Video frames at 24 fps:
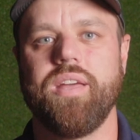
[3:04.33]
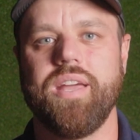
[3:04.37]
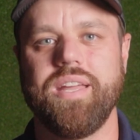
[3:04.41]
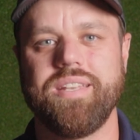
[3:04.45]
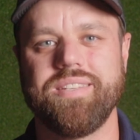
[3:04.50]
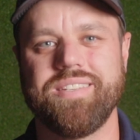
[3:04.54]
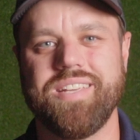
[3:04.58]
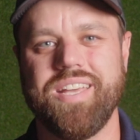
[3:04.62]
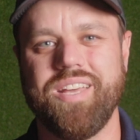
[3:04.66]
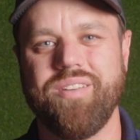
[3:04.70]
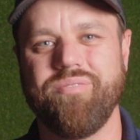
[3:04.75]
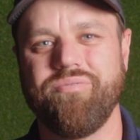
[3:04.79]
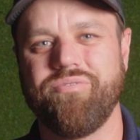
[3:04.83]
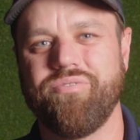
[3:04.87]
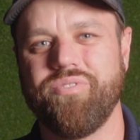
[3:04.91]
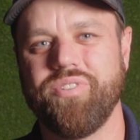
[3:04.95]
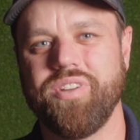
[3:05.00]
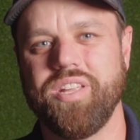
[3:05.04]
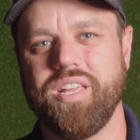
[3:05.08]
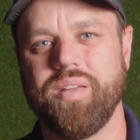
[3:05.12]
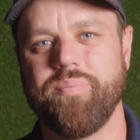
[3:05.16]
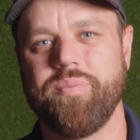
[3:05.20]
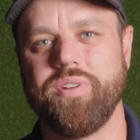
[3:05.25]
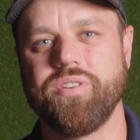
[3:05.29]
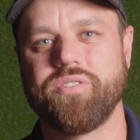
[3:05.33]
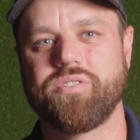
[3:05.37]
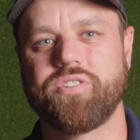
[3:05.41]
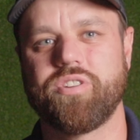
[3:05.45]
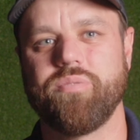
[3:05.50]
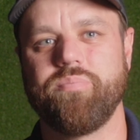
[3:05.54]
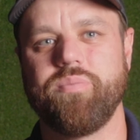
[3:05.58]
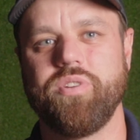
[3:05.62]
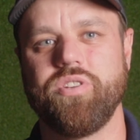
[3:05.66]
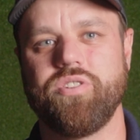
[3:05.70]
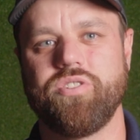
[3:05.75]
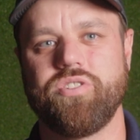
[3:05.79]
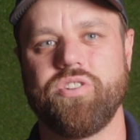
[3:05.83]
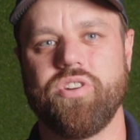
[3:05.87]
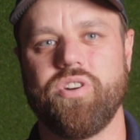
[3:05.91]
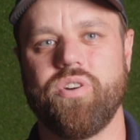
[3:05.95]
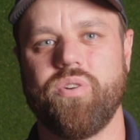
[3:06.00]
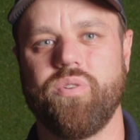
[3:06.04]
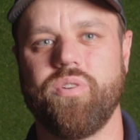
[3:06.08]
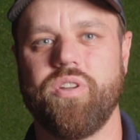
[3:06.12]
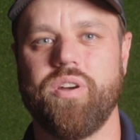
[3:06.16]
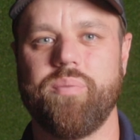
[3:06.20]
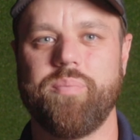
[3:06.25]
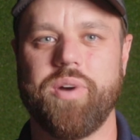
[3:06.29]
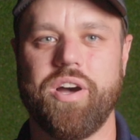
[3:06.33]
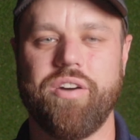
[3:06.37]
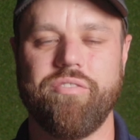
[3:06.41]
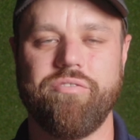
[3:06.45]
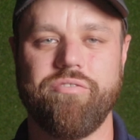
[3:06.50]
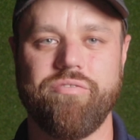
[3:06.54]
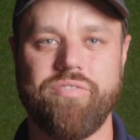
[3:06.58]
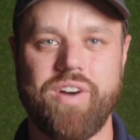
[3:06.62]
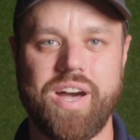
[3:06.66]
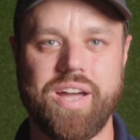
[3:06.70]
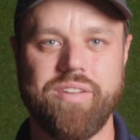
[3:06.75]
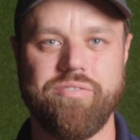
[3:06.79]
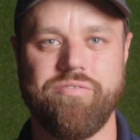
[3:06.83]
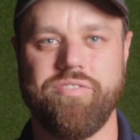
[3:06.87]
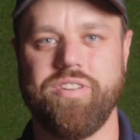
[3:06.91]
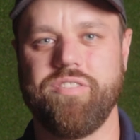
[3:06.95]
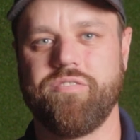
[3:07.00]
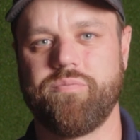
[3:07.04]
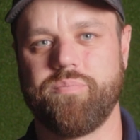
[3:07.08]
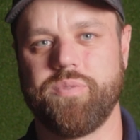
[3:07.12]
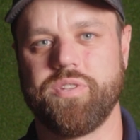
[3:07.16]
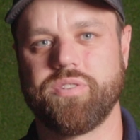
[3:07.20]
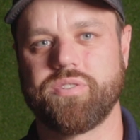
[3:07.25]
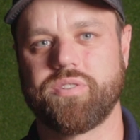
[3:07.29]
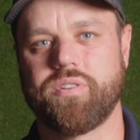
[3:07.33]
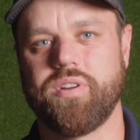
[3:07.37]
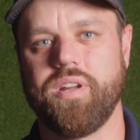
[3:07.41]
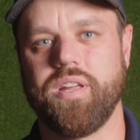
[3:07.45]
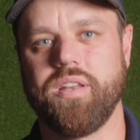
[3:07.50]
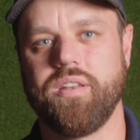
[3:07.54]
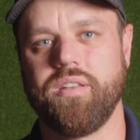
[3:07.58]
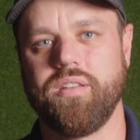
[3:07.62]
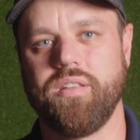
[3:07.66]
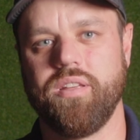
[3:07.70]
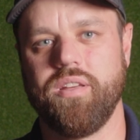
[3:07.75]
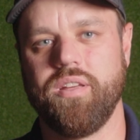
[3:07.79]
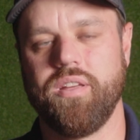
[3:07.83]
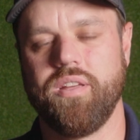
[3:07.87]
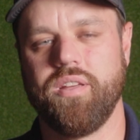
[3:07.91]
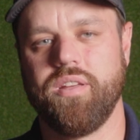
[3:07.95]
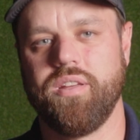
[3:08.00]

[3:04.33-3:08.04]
a 10-foot image could be shown about 5 feet from the screen.